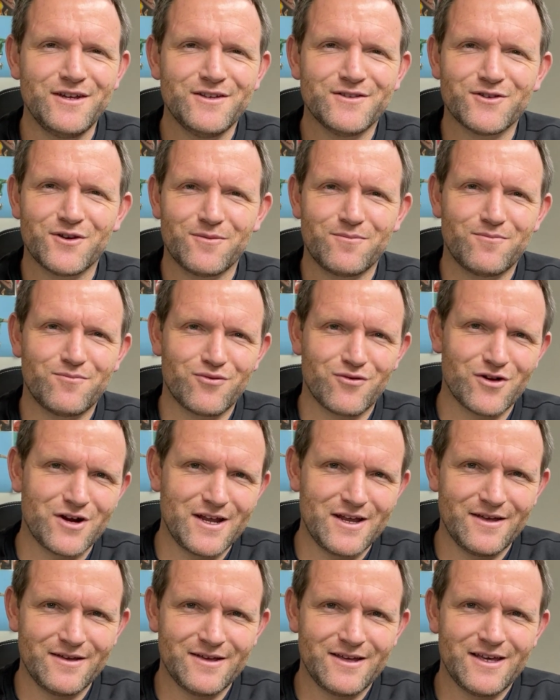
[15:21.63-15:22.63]
So
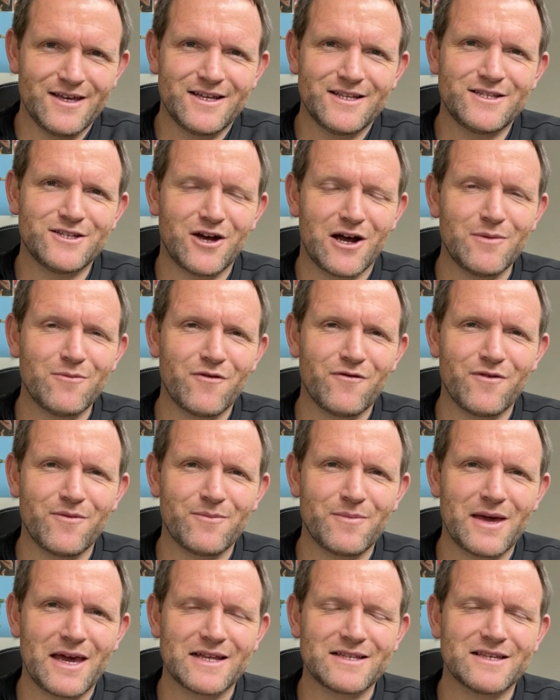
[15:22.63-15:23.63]
pre, time of
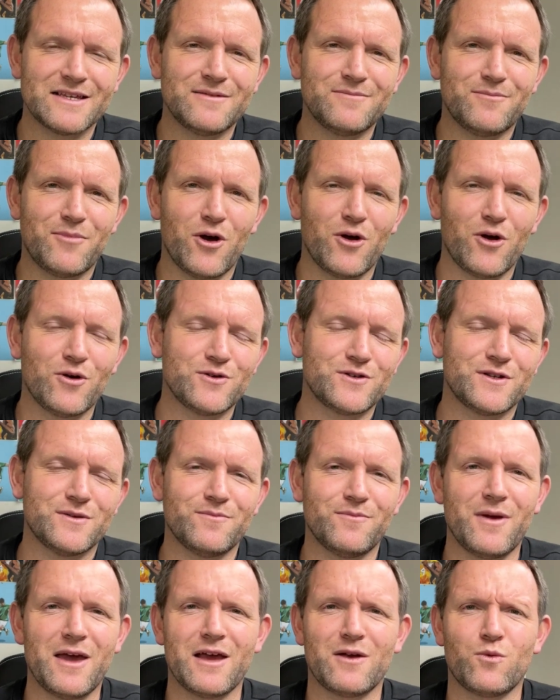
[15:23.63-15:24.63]
impact, and post
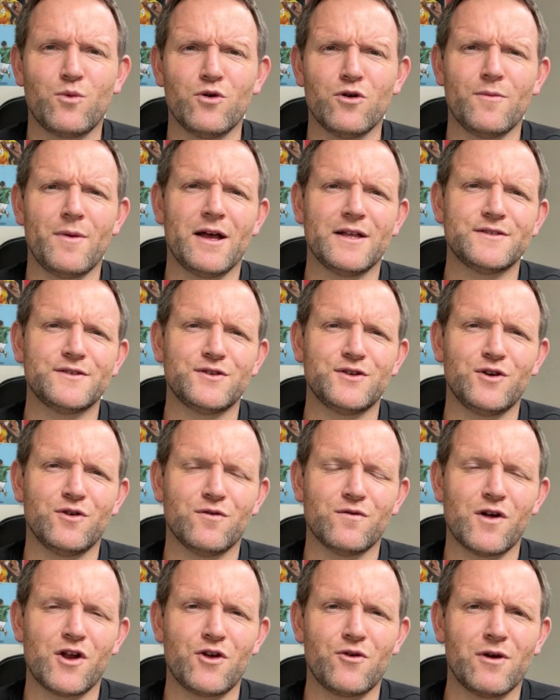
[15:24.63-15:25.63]
impact. Whereabouts are your
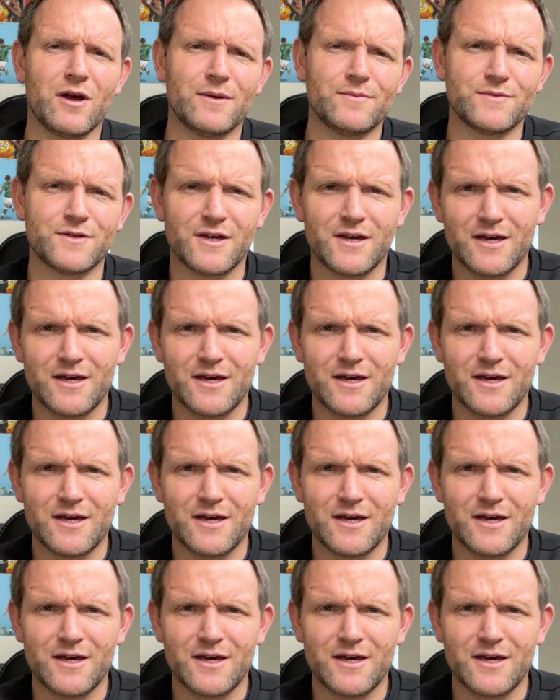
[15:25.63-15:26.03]
rodeo arms?